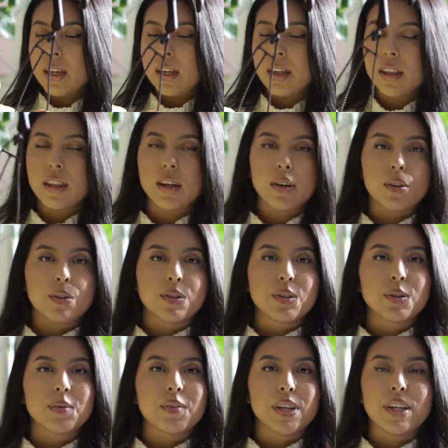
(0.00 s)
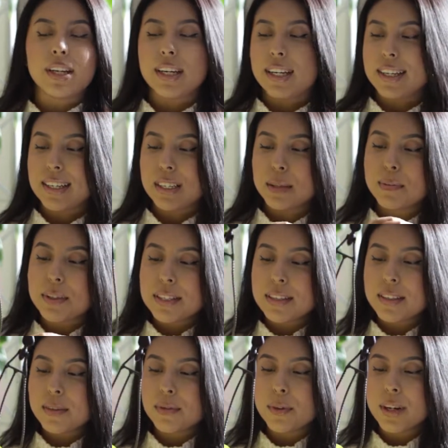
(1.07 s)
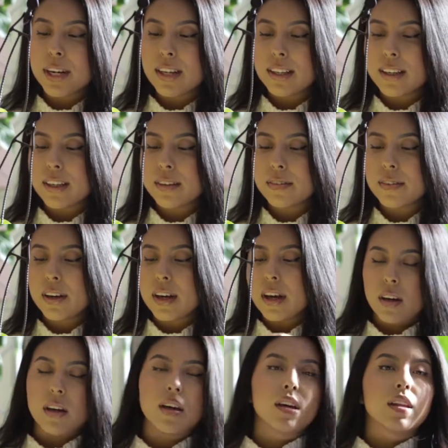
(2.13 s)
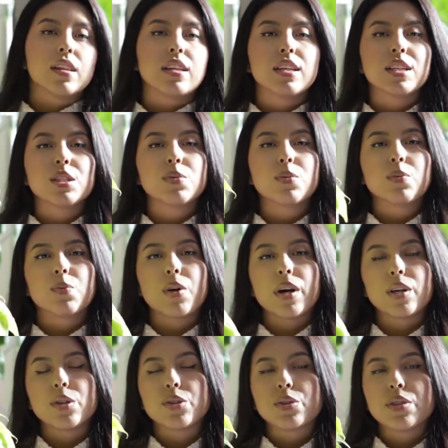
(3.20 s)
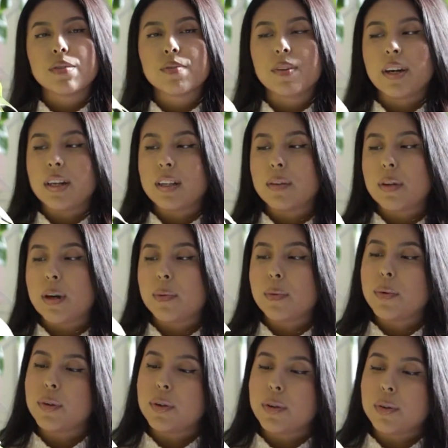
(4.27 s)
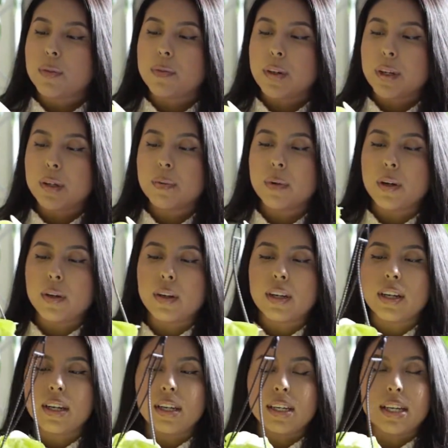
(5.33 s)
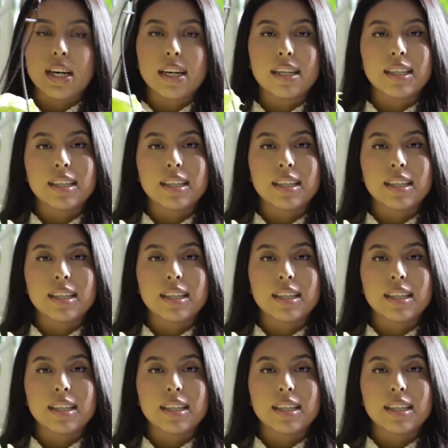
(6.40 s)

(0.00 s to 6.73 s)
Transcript: They're also very inexpensive where I live. These I usually find that will do very well in any kind of